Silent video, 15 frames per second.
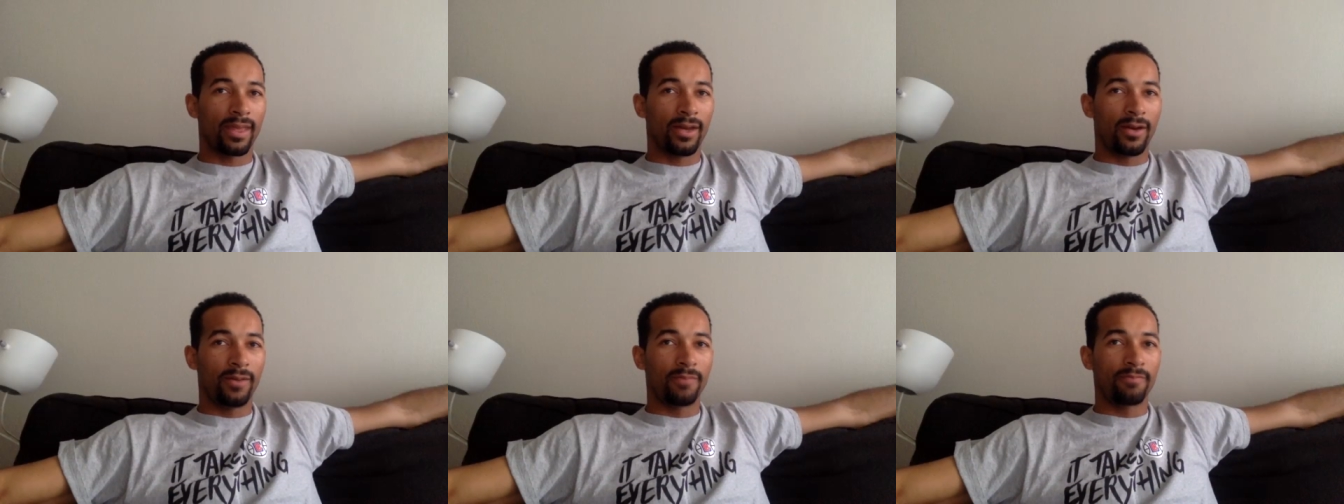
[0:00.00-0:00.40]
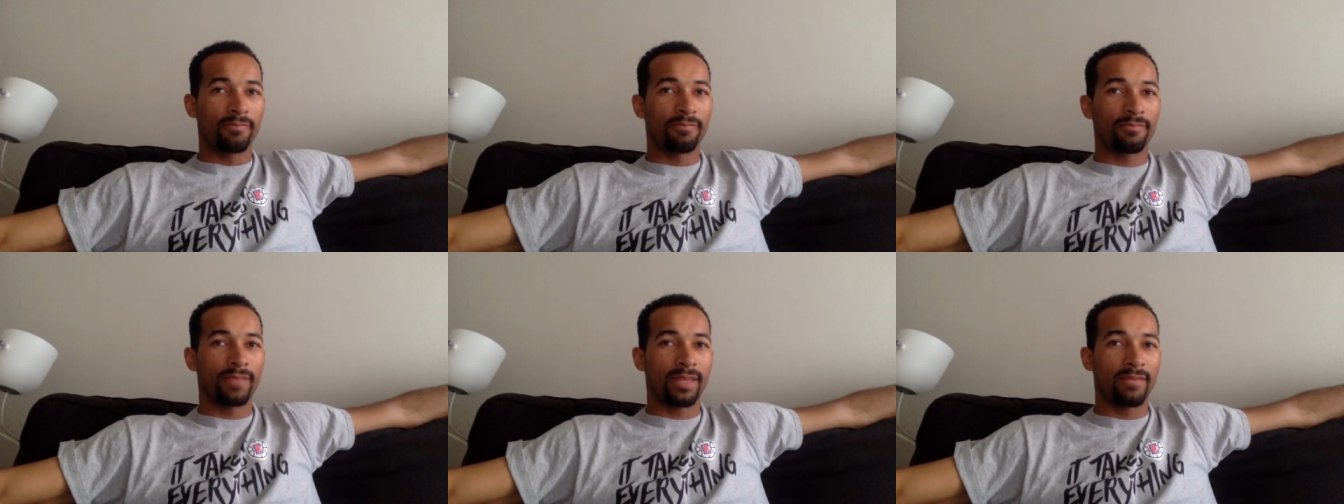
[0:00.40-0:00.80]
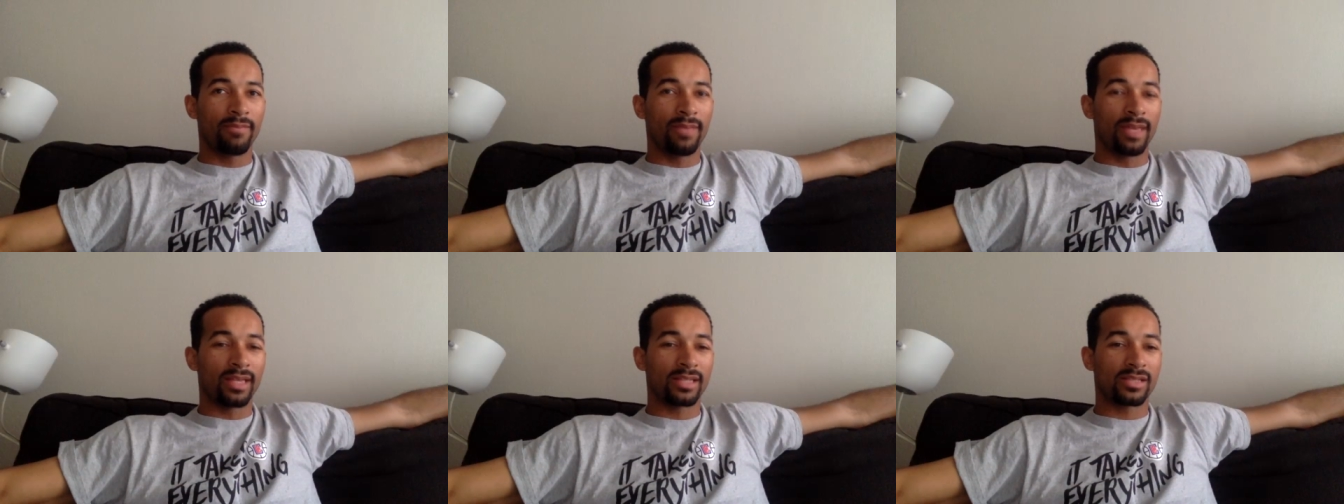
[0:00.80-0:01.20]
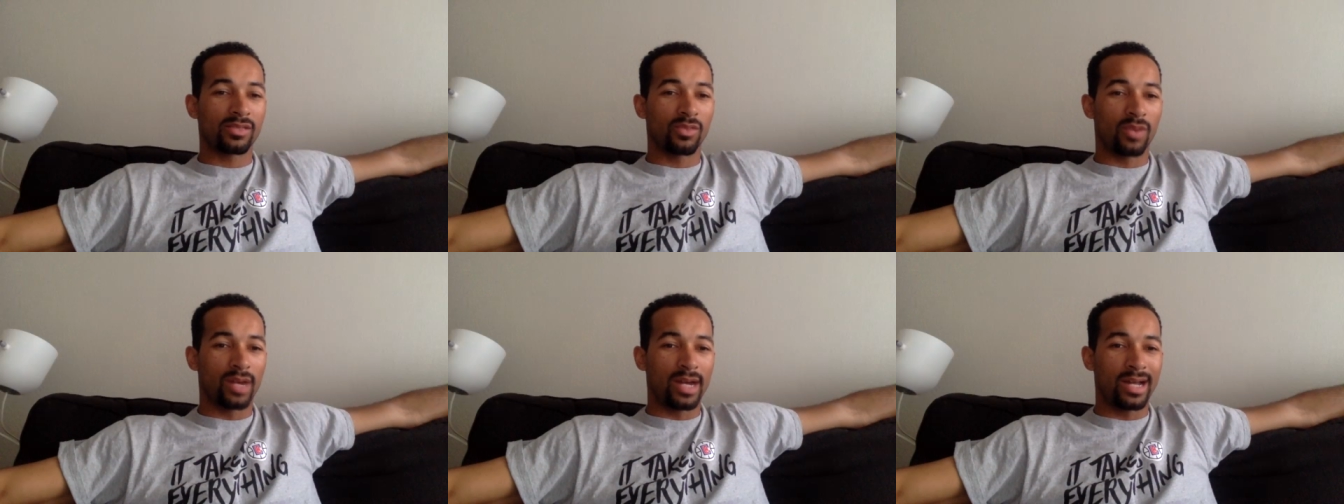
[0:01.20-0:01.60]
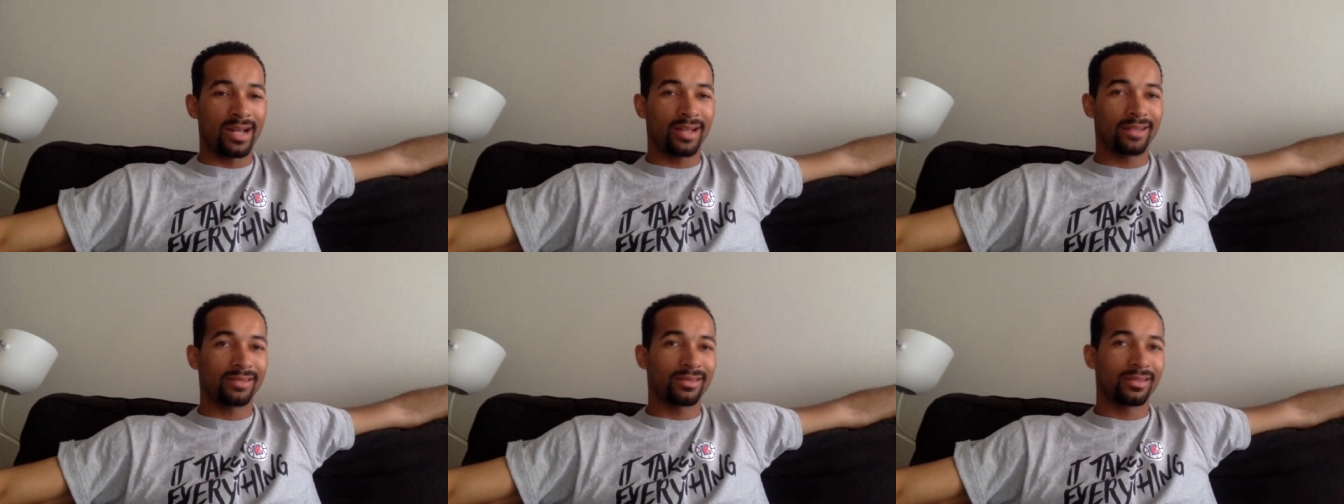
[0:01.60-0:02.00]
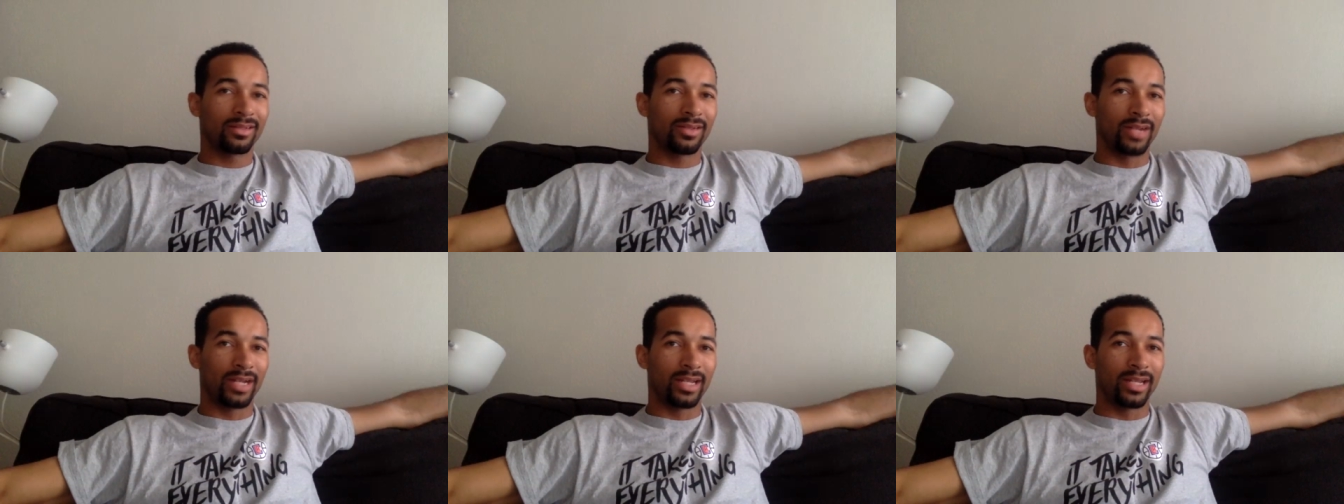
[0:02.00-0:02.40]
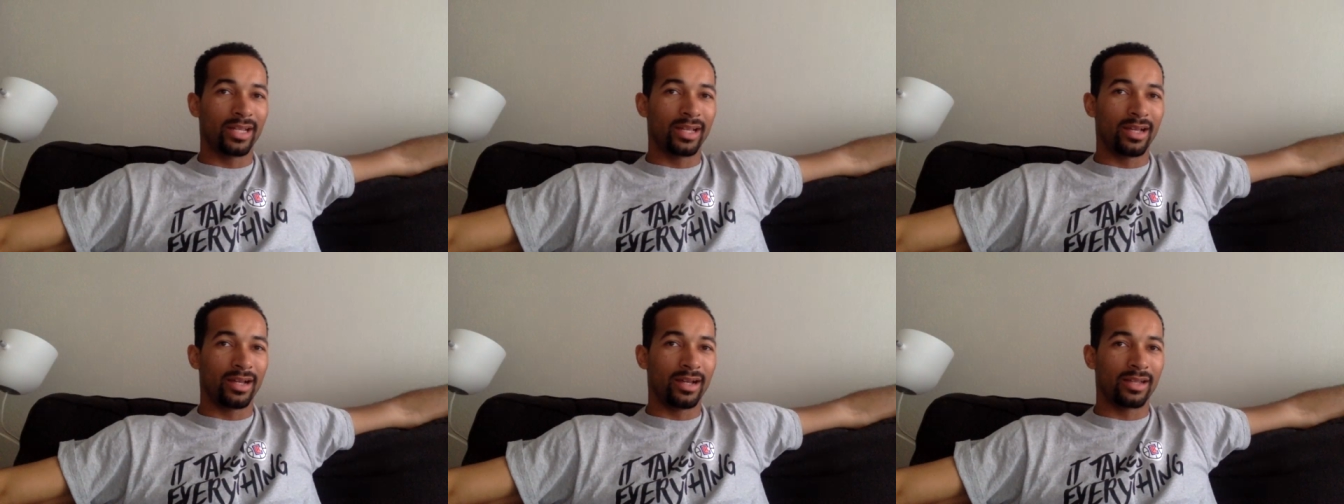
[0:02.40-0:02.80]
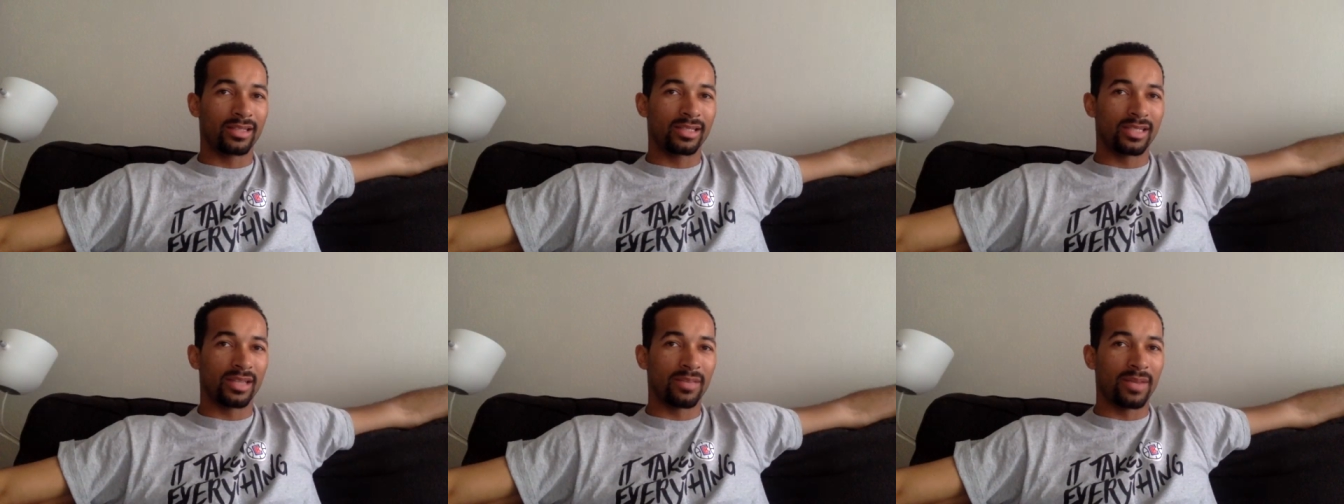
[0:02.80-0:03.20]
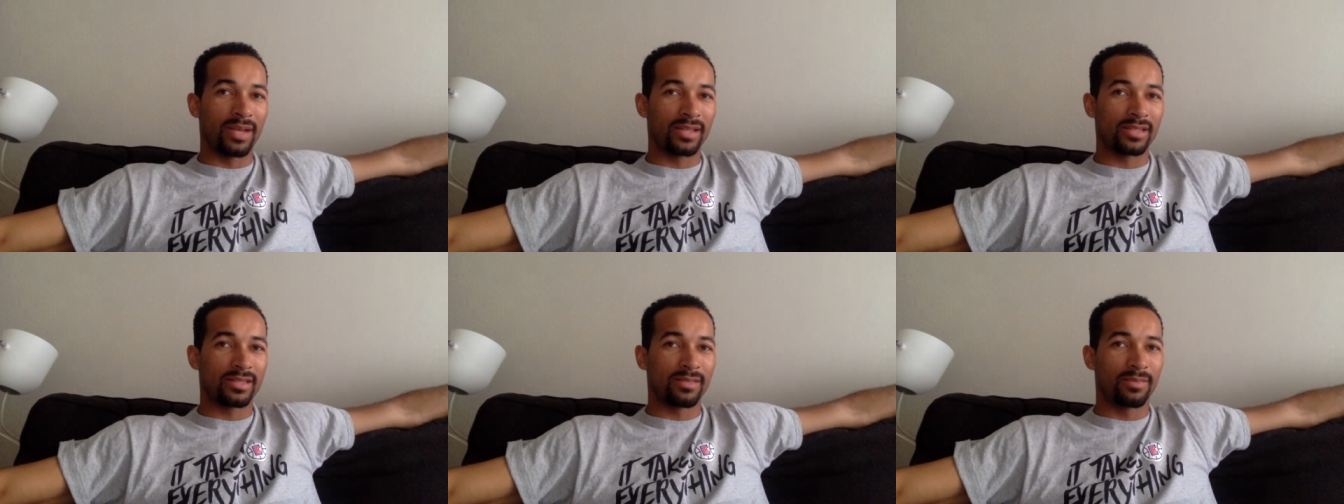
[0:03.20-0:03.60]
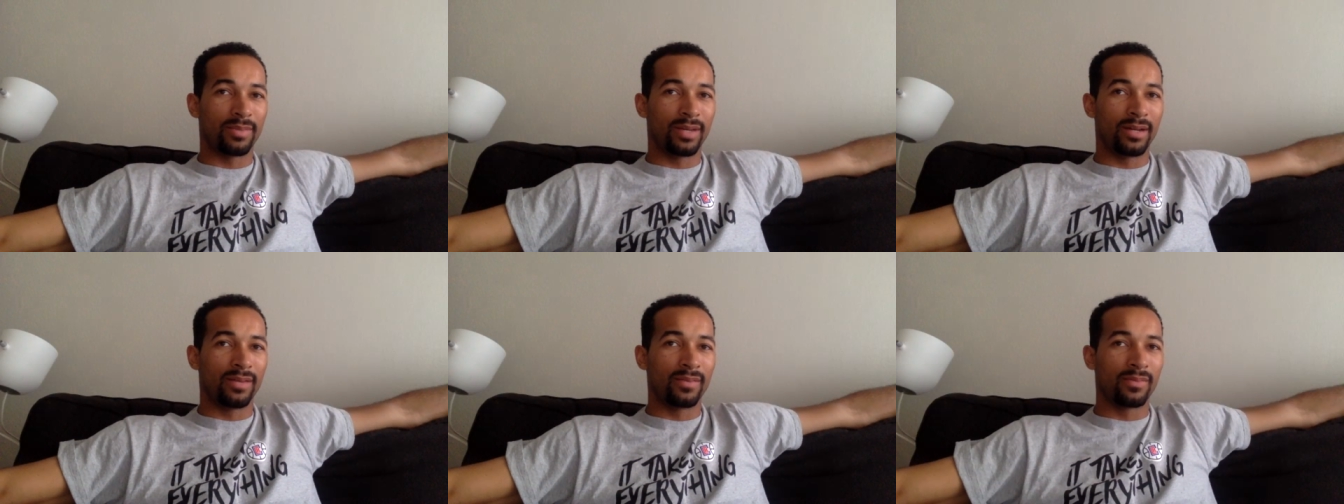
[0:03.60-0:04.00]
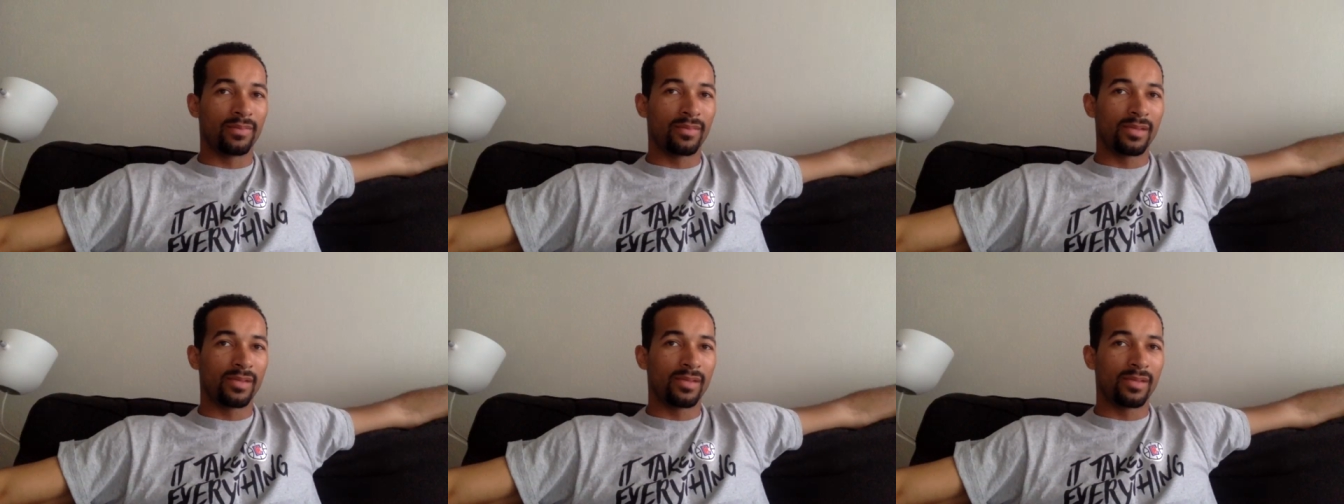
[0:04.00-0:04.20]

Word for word: Oh, he missed. Why? Rodney uh, CJ Miles is a bum.